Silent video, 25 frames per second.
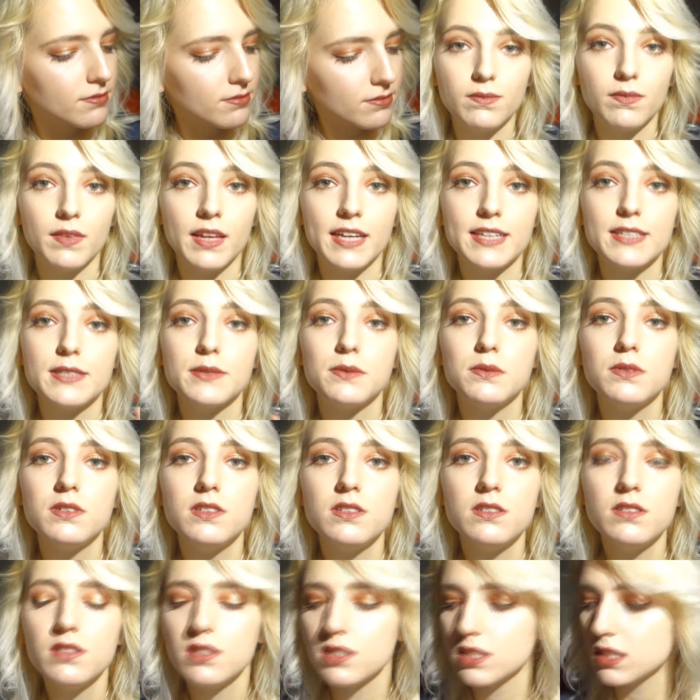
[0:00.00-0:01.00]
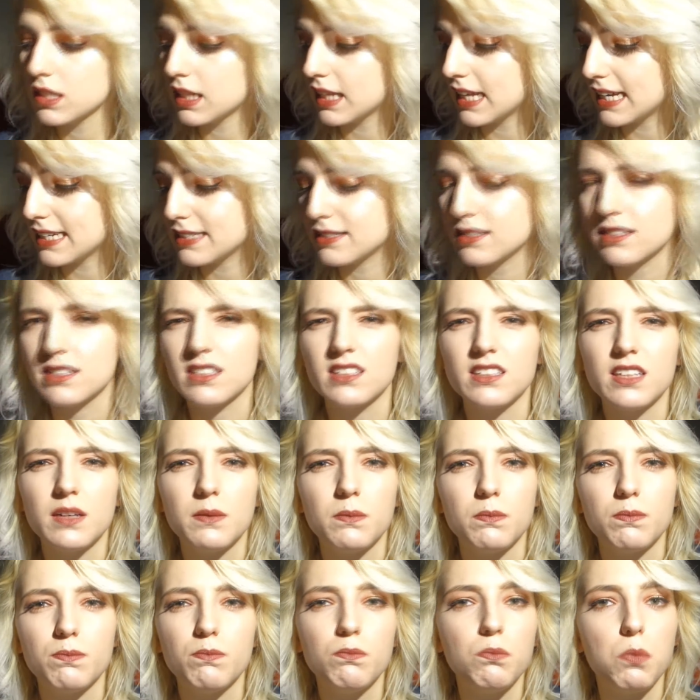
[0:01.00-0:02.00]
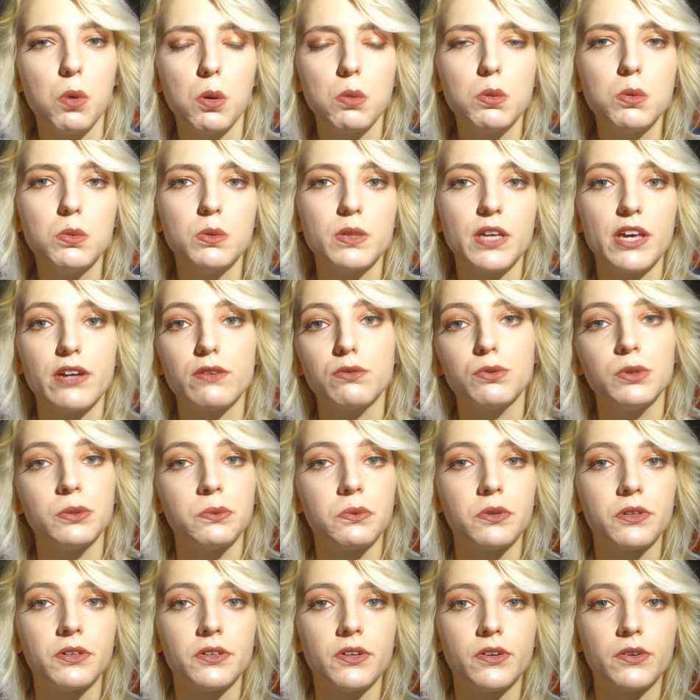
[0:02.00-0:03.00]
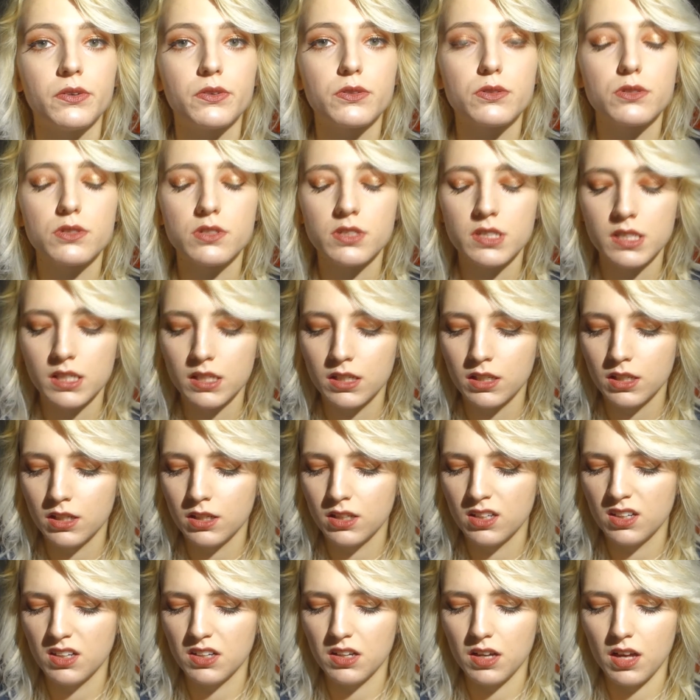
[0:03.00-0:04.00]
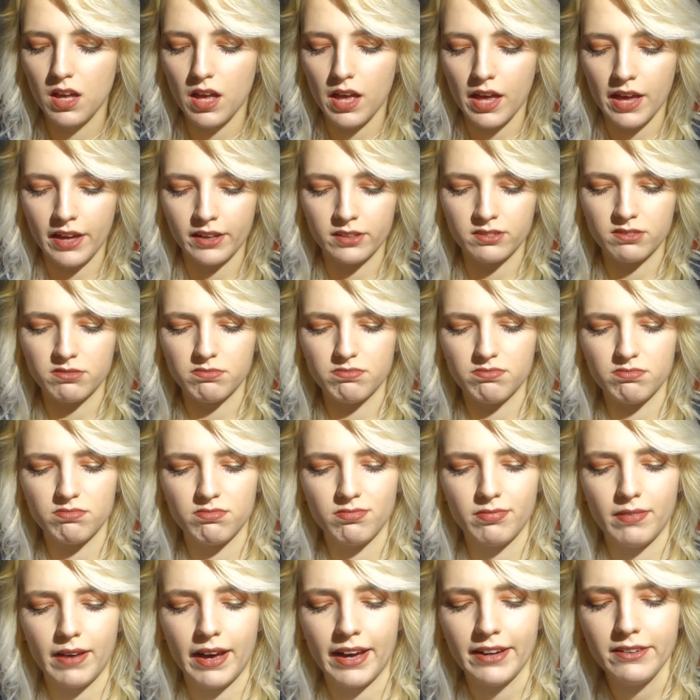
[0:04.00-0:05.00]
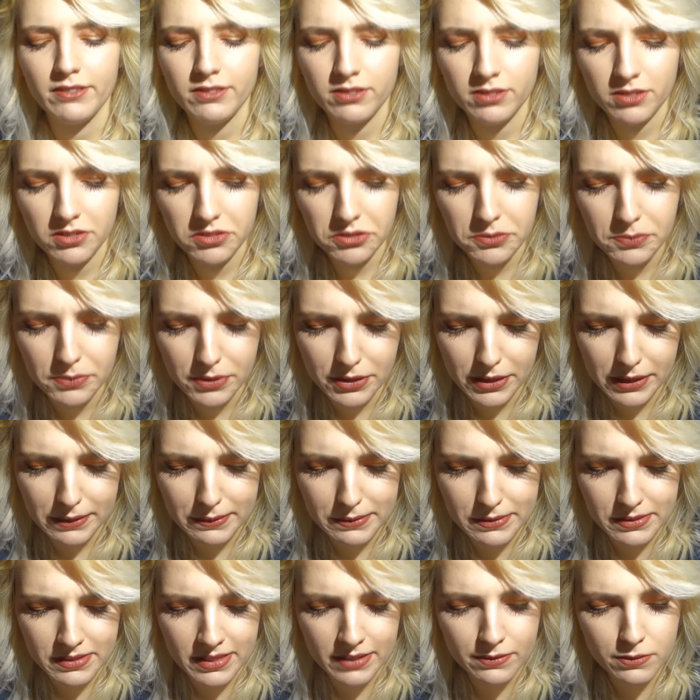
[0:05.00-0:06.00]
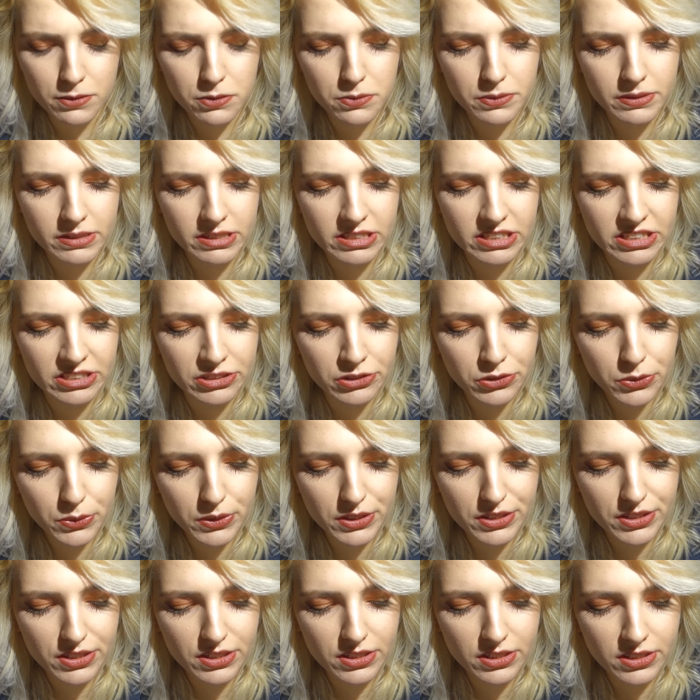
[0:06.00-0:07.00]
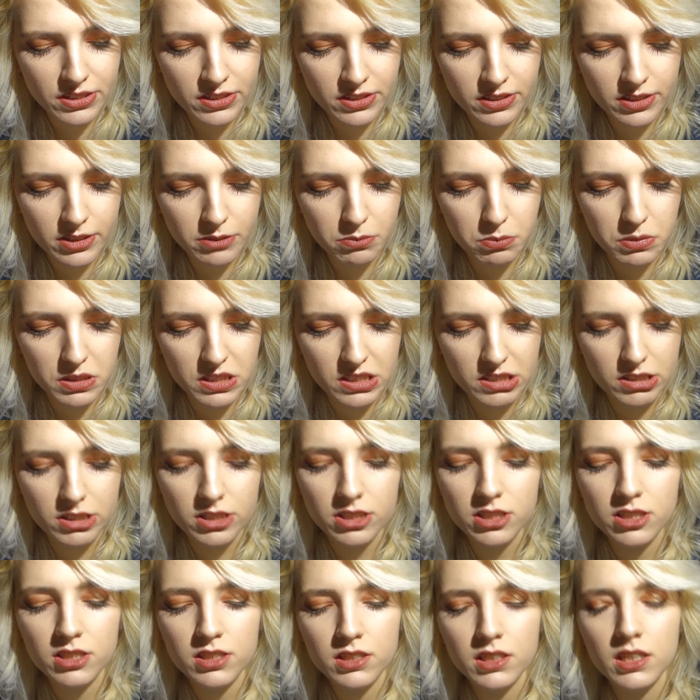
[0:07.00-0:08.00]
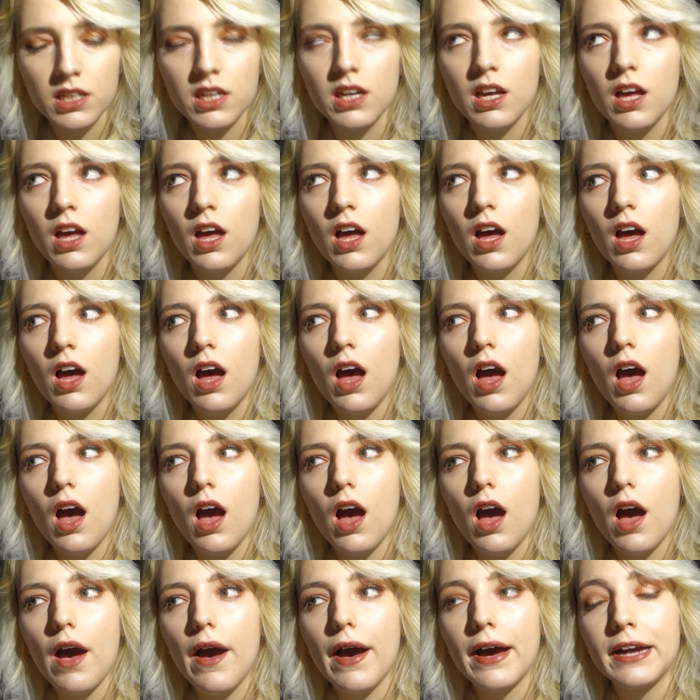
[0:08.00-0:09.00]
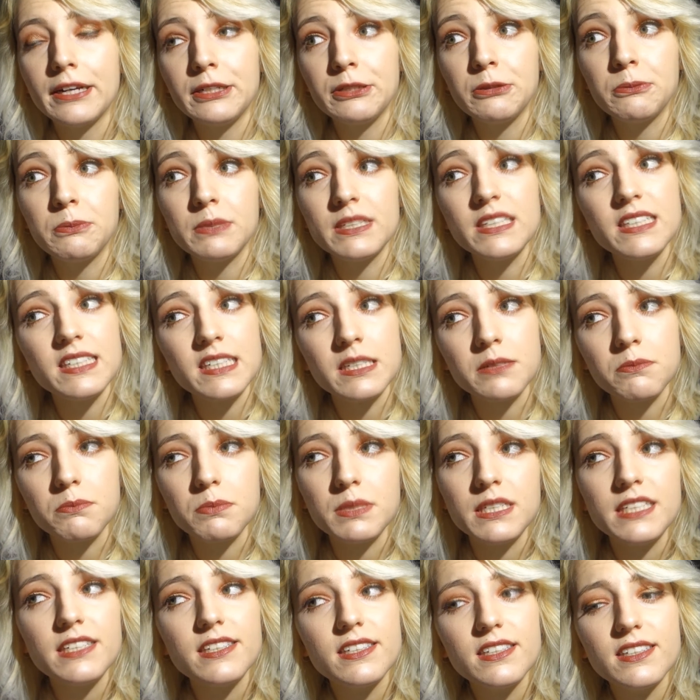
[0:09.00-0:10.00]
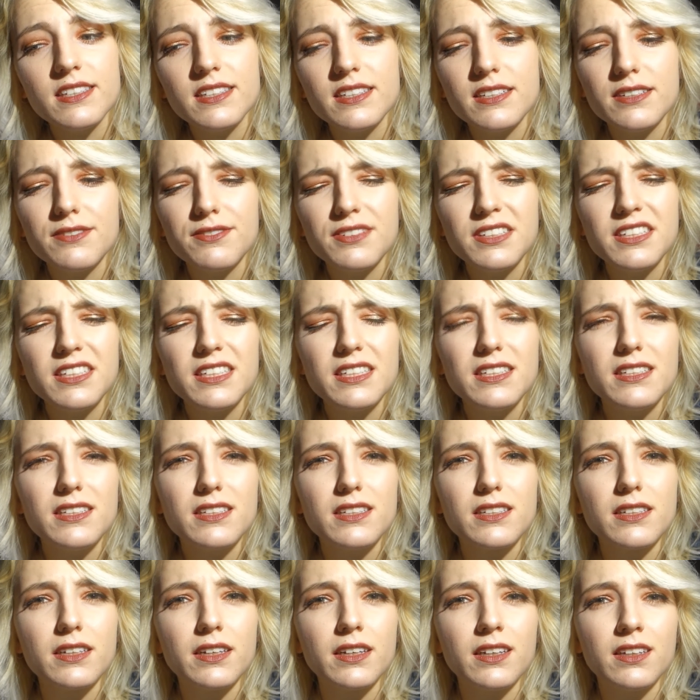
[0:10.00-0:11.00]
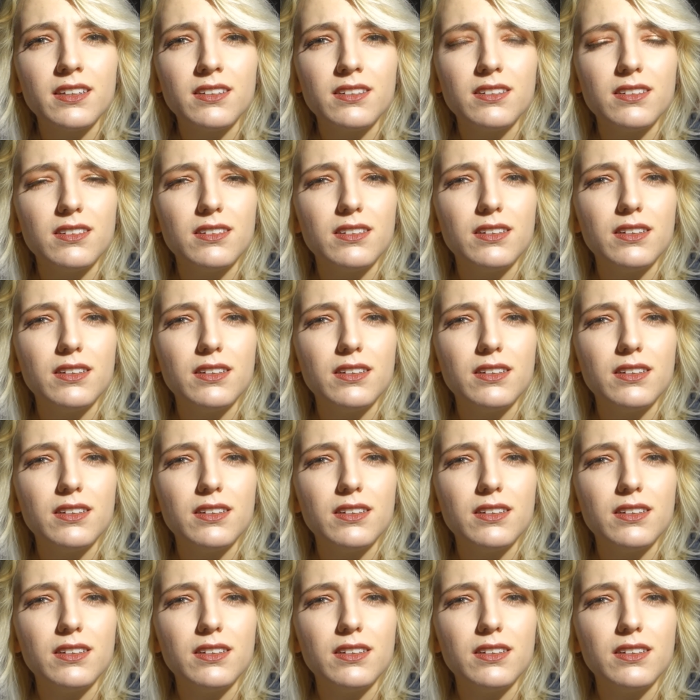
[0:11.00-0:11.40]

Next one is a classic that probably everyone knows. And I don't know, but I was never really interested in it because I knew bits and pieces of it and